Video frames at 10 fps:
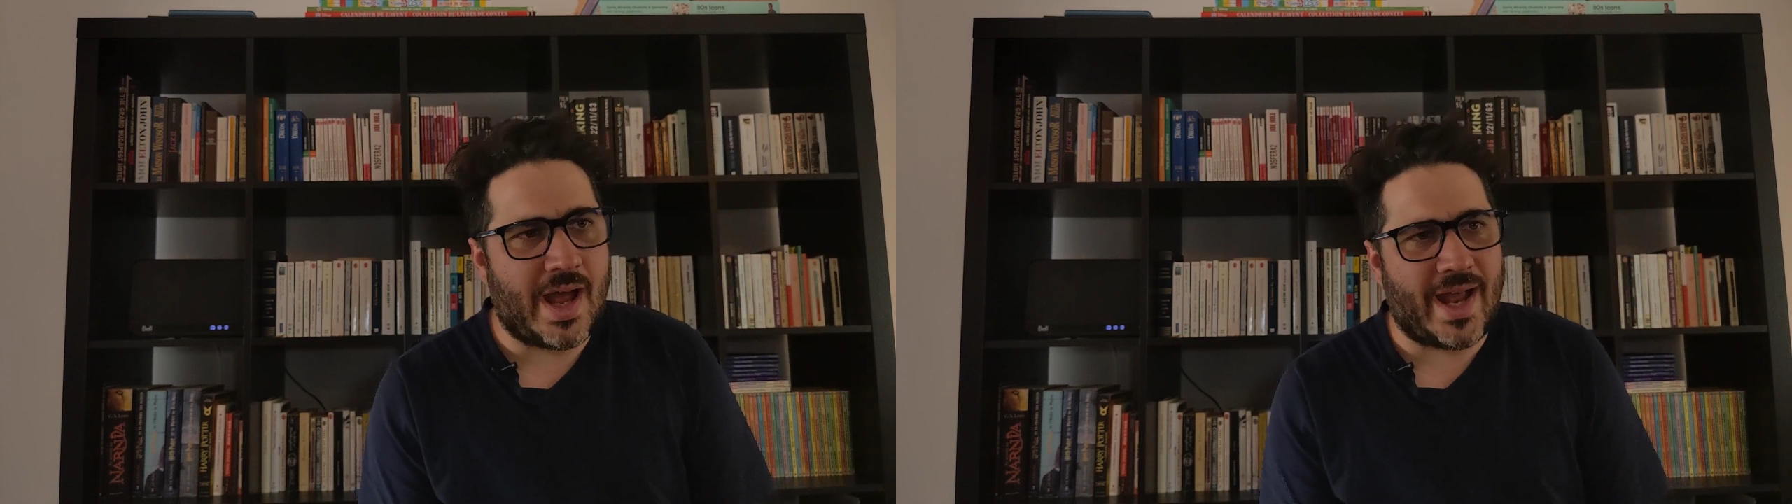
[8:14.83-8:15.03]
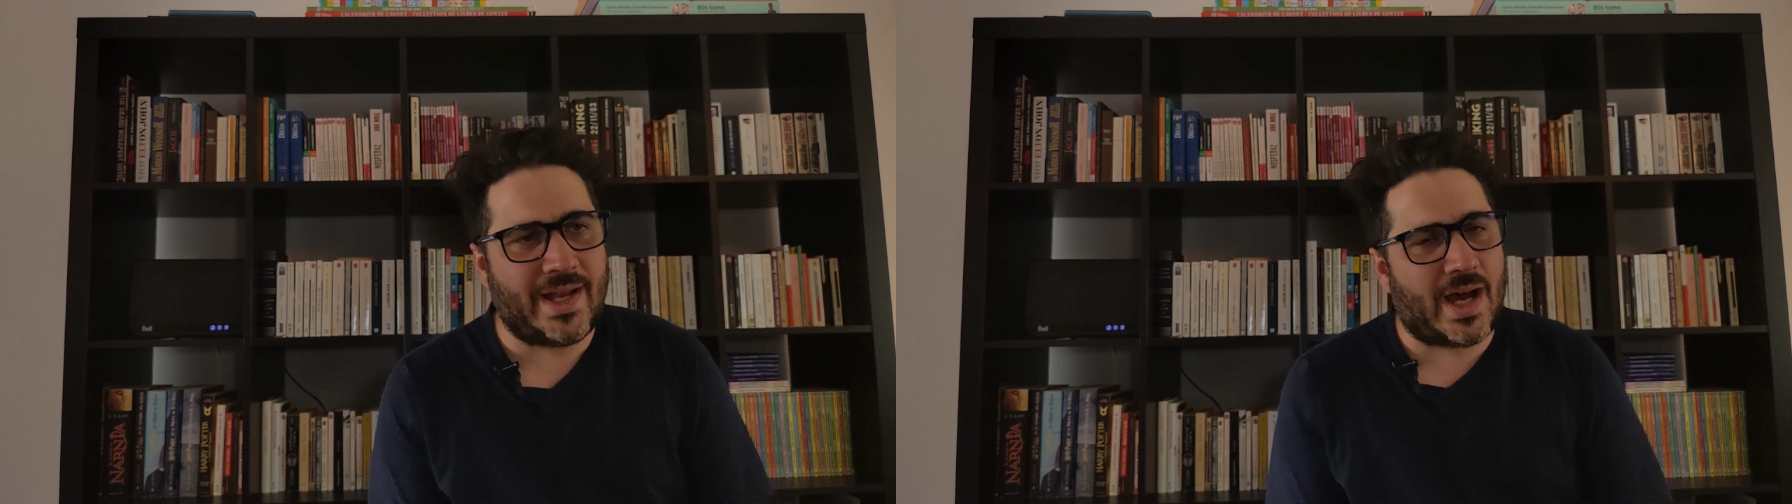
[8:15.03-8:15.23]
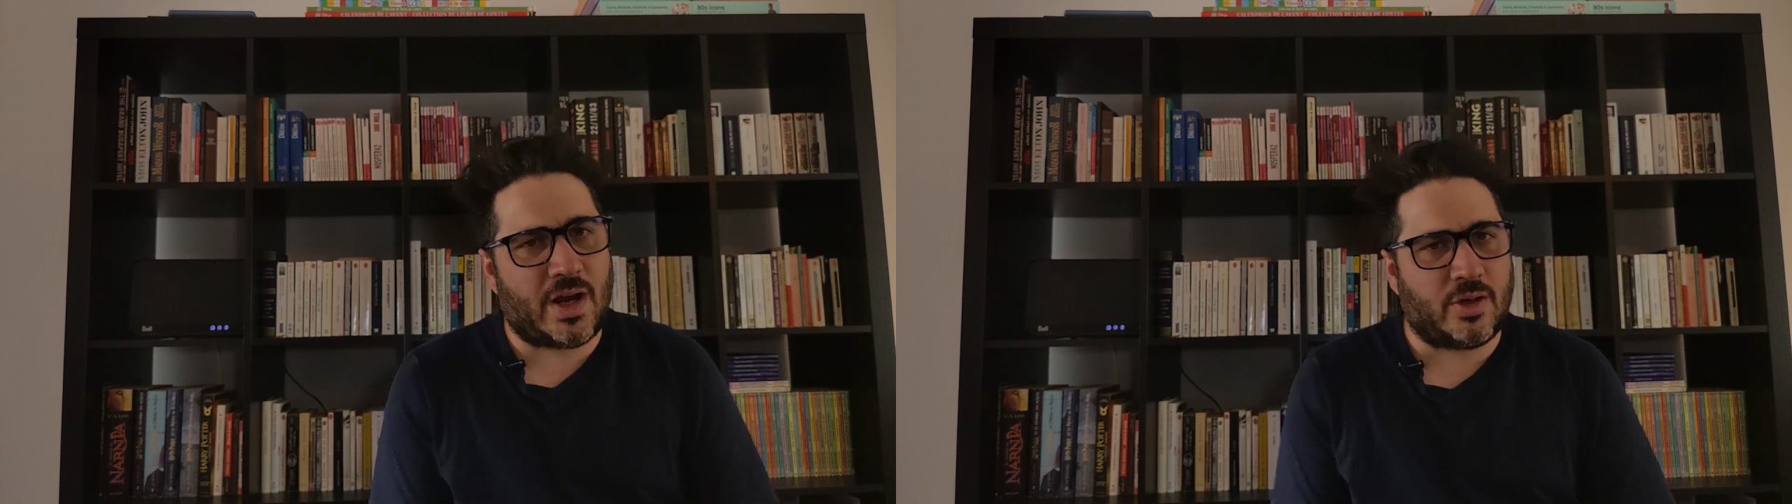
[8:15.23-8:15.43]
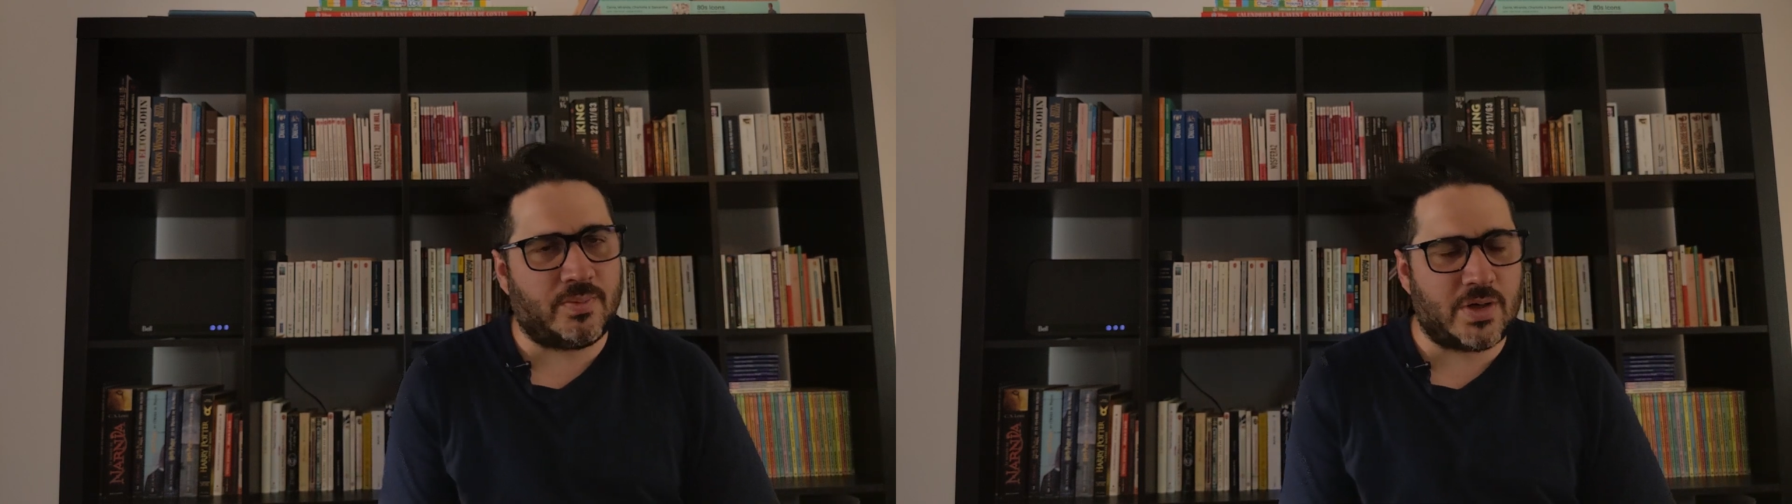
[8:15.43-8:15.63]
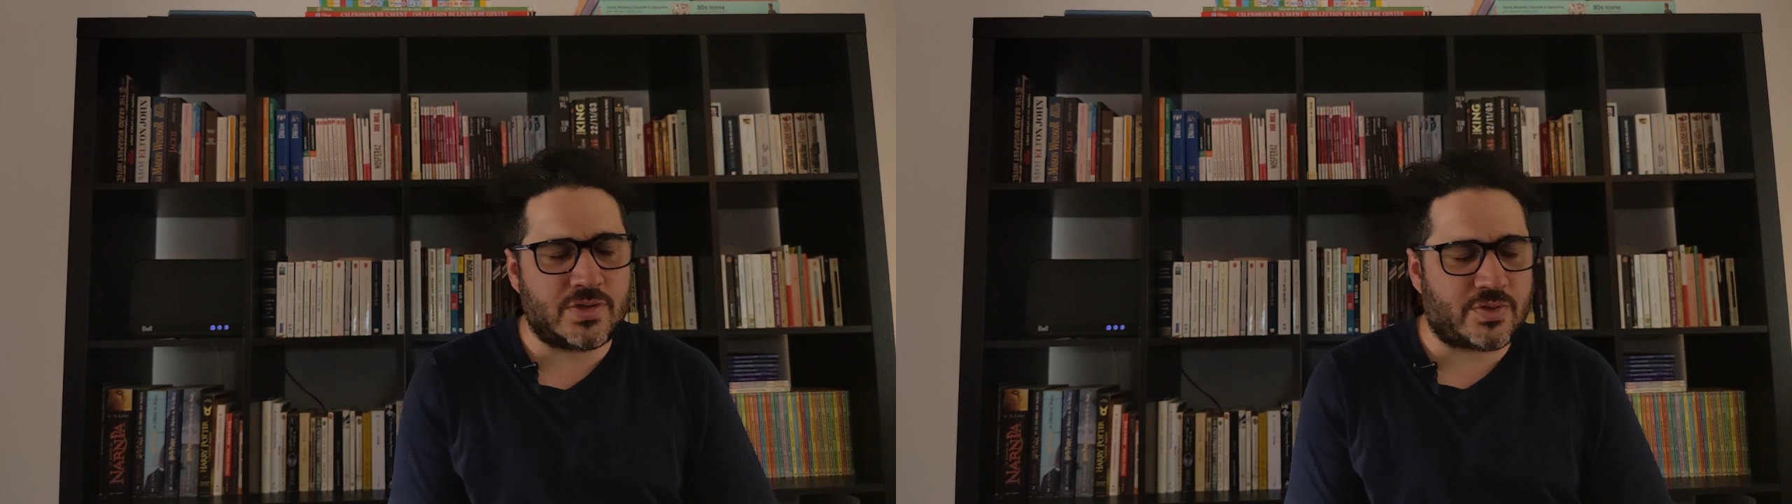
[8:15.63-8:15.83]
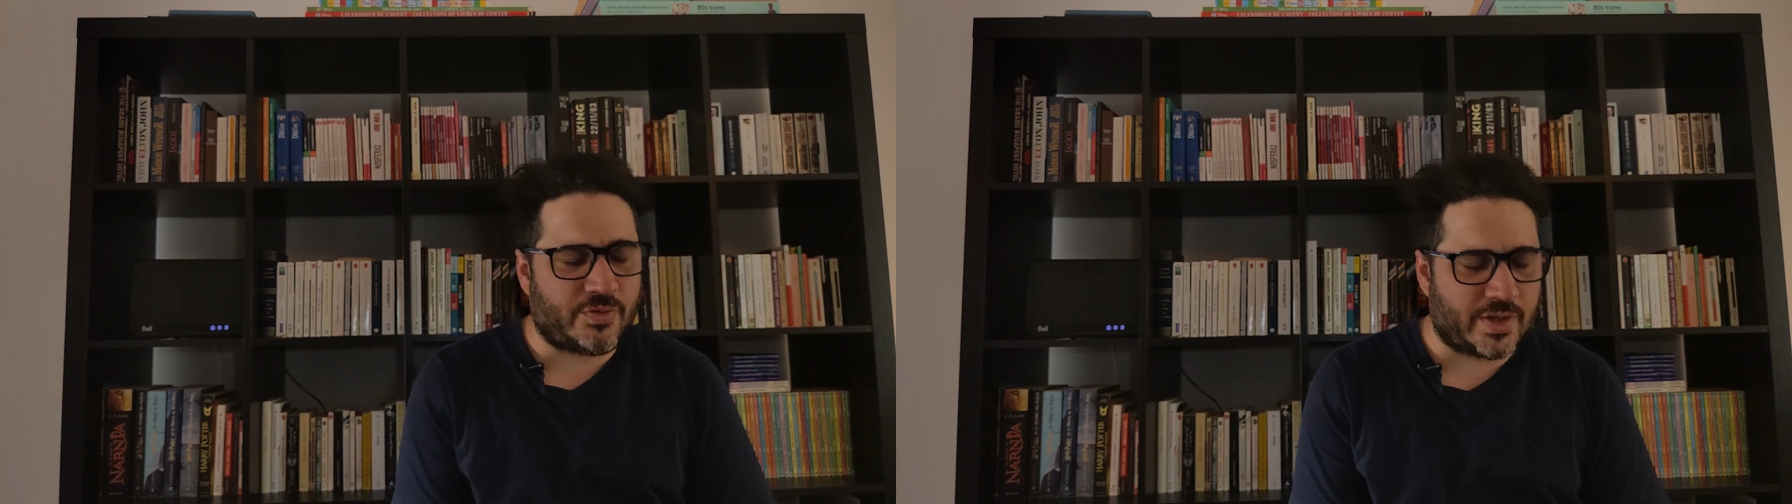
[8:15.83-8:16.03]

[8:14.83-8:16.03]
and I almost